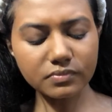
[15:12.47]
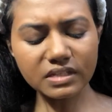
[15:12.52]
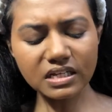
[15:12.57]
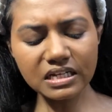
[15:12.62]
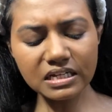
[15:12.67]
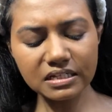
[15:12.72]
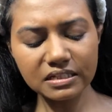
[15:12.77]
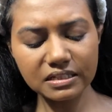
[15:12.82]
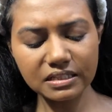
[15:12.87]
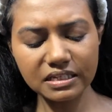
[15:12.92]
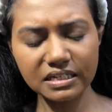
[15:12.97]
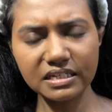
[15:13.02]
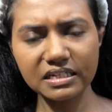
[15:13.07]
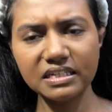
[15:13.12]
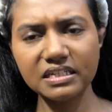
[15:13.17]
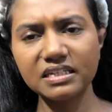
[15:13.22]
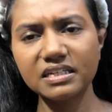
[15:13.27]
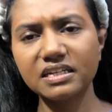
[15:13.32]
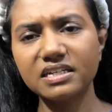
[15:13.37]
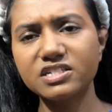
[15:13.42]

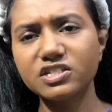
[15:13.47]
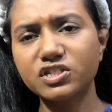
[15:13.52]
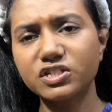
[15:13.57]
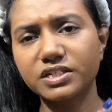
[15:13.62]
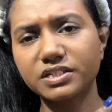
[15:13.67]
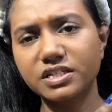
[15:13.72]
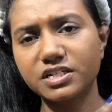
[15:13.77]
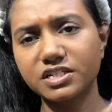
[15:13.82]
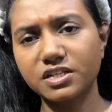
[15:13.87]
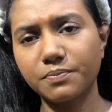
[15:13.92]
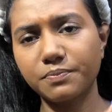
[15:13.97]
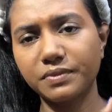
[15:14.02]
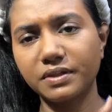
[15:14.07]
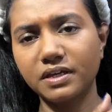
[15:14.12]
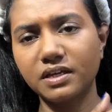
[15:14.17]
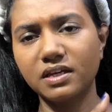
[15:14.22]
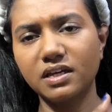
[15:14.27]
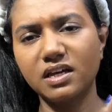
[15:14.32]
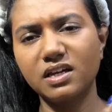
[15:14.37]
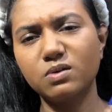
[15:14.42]
cleaning, injected
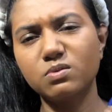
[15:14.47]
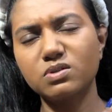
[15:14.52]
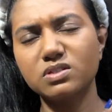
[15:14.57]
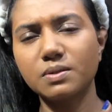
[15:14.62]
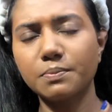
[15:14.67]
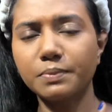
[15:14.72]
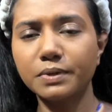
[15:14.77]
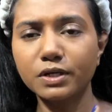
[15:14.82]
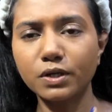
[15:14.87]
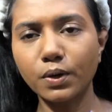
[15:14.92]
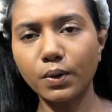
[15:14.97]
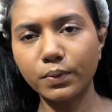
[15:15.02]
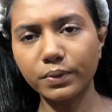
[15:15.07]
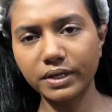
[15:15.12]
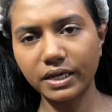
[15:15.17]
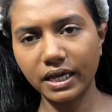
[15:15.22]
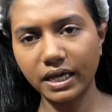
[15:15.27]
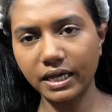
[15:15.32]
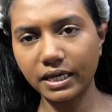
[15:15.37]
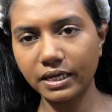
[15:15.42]
something. It was a bit
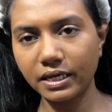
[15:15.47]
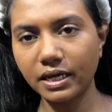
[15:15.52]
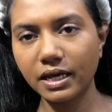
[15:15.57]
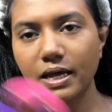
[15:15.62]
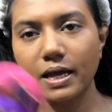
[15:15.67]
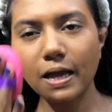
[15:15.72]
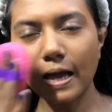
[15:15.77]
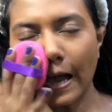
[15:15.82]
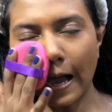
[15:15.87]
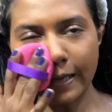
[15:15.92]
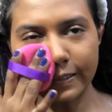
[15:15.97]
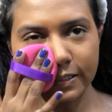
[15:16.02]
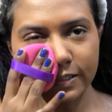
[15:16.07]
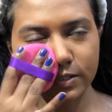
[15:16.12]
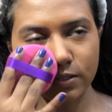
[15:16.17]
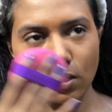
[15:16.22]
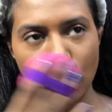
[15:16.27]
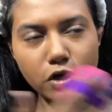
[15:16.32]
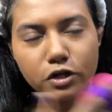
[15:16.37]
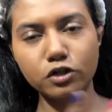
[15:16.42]
okay. I just
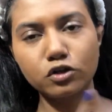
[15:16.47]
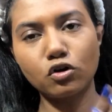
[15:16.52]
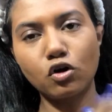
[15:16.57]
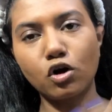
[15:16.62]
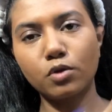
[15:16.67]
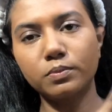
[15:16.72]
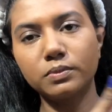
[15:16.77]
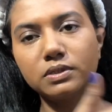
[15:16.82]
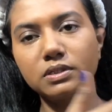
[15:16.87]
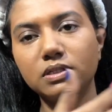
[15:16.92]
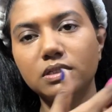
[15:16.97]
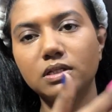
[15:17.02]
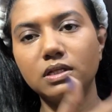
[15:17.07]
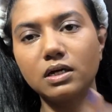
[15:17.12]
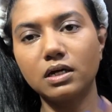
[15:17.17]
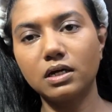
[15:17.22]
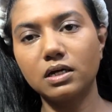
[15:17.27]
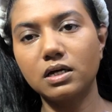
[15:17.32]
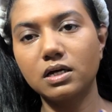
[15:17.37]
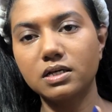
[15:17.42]
got normal
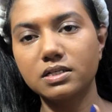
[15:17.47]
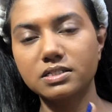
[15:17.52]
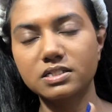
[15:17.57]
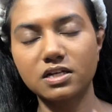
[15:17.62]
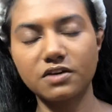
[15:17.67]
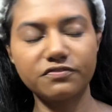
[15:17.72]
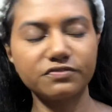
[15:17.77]
stuff